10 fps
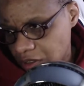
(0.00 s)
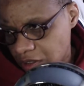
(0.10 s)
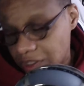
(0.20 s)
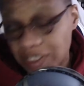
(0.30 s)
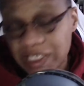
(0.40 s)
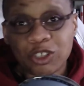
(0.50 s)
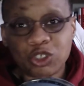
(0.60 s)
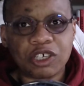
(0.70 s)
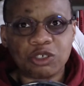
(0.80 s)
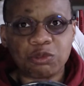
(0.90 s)
Serge
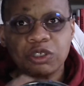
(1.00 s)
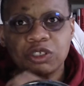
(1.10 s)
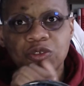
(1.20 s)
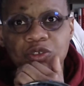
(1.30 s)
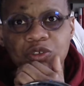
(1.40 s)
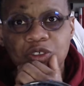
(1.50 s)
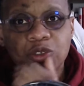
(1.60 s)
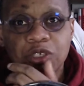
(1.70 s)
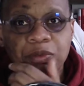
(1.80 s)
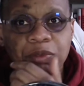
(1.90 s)
Gainsbourg.
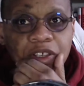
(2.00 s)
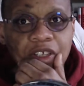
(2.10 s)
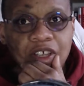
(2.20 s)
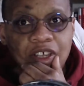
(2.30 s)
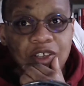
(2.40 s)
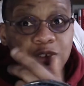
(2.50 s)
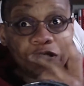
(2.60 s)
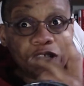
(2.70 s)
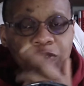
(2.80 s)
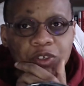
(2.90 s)
Sorry, I was
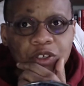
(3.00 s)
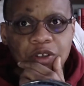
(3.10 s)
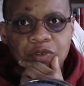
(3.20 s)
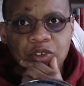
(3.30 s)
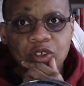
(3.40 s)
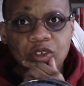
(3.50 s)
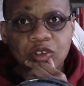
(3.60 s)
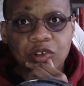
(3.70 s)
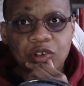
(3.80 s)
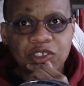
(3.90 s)
thinking
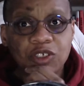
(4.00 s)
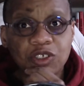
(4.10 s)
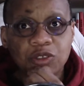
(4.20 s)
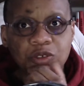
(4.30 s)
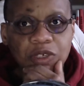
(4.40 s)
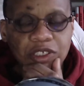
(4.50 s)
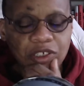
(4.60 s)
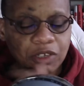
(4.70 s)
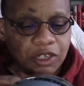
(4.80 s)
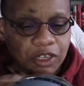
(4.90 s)
of his daughter right now,
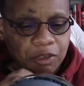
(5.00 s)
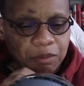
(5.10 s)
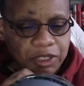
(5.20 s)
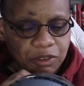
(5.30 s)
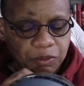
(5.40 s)
but